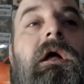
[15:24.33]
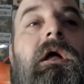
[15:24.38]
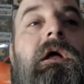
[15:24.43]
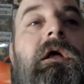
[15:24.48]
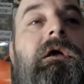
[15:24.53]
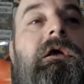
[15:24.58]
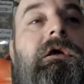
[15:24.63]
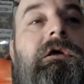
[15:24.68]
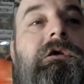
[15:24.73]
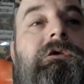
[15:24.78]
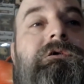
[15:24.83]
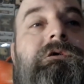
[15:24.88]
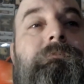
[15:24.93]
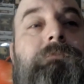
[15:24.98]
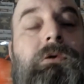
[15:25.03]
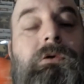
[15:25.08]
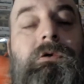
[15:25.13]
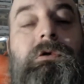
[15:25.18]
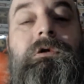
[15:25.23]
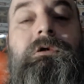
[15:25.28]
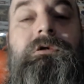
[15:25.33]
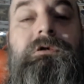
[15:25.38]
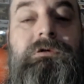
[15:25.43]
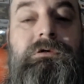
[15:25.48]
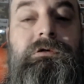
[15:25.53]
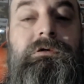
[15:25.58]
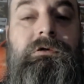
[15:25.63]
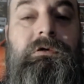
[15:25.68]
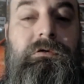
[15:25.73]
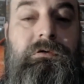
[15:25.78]
he supports
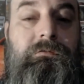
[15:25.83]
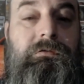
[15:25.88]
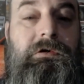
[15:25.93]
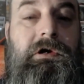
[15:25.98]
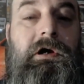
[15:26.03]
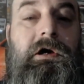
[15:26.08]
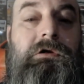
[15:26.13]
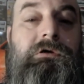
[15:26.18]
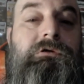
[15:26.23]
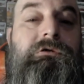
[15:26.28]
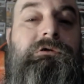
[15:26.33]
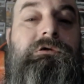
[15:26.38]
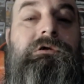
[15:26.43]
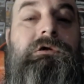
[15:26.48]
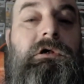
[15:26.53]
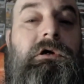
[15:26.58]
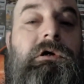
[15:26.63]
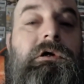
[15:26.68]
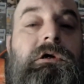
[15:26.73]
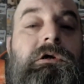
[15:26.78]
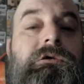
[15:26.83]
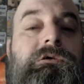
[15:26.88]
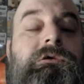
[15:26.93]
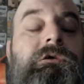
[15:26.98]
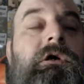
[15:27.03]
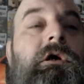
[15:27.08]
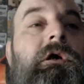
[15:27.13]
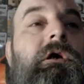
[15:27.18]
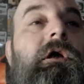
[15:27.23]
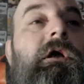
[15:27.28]
the reactors he likes.
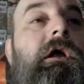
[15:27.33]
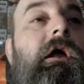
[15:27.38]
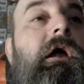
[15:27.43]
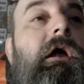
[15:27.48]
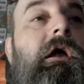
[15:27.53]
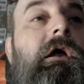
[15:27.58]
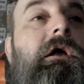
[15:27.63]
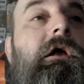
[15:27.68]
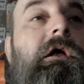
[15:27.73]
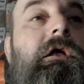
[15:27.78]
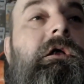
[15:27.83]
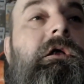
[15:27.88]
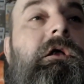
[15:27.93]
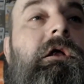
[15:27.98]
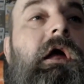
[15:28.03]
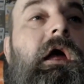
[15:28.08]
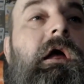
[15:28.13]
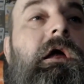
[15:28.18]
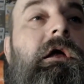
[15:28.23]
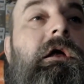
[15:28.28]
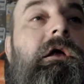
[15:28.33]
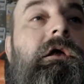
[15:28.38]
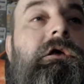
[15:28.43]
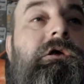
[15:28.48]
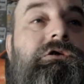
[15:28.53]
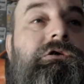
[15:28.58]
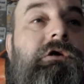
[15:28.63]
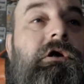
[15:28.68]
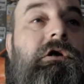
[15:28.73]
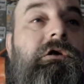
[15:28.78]
And he
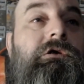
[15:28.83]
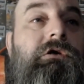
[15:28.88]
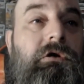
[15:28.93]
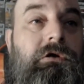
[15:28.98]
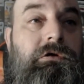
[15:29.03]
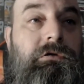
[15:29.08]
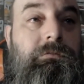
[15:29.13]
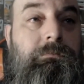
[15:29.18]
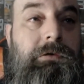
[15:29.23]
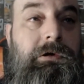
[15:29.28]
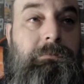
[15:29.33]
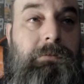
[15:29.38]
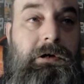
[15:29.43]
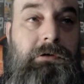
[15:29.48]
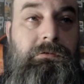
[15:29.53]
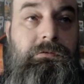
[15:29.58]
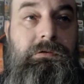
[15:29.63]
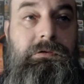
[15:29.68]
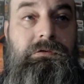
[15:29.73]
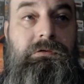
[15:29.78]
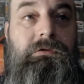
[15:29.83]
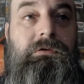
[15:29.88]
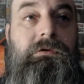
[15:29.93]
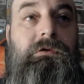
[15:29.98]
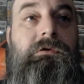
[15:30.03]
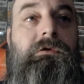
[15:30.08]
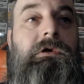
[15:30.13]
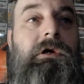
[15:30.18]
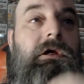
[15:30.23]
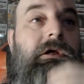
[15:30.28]
started talking to me about
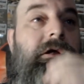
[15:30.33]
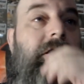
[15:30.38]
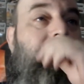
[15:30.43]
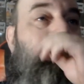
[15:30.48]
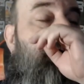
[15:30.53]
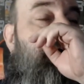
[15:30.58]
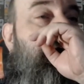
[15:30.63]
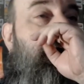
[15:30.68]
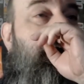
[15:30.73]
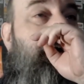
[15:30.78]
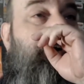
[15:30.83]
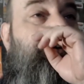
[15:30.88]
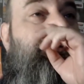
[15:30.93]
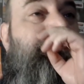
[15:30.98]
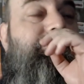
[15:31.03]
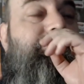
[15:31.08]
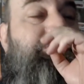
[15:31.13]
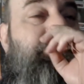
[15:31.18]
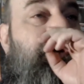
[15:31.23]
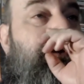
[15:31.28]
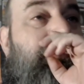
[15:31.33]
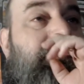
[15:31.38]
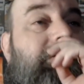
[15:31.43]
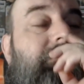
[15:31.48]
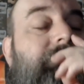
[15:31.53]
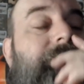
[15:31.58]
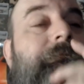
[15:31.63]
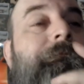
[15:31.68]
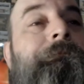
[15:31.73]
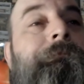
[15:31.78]
getting a reaction chip.
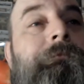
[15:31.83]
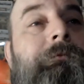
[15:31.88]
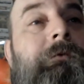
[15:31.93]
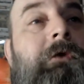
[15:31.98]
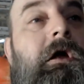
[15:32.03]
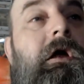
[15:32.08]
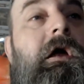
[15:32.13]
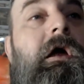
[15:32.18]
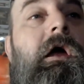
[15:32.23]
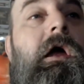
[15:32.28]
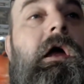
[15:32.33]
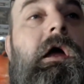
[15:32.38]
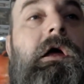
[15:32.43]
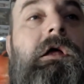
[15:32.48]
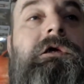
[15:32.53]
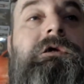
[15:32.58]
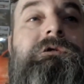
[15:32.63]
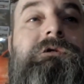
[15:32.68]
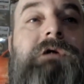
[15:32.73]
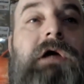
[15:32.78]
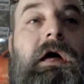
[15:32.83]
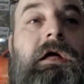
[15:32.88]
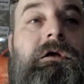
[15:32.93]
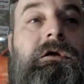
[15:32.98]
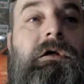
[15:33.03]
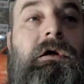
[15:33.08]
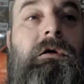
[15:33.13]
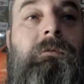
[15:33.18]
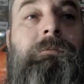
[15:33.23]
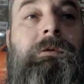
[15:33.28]
And he's got it
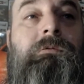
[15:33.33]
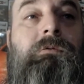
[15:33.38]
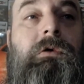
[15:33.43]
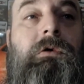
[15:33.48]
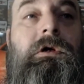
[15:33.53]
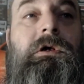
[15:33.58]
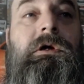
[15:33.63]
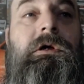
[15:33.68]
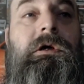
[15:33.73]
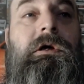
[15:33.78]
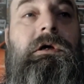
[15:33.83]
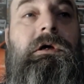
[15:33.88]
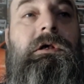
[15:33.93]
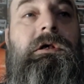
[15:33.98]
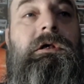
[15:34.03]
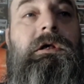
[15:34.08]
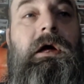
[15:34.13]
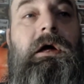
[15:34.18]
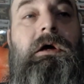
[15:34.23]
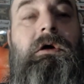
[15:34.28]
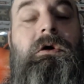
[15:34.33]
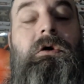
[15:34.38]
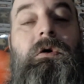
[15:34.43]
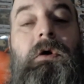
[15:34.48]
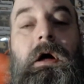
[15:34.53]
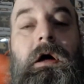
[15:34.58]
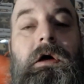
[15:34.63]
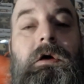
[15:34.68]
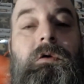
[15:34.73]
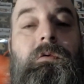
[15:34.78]
up and running, and now
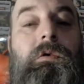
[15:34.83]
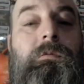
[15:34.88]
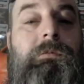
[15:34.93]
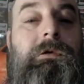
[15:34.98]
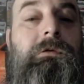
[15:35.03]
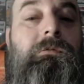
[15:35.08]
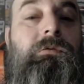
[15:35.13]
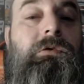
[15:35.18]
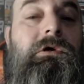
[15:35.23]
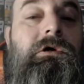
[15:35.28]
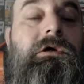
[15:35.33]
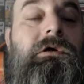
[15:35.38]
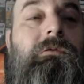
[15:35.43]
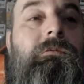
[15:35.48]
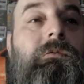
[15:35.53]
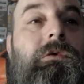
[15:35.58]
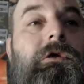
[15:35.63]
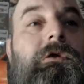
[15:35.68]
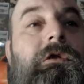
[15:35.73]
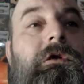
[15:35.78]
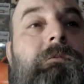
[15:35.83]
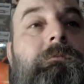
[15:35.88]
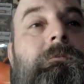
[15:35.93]
I will be working with him.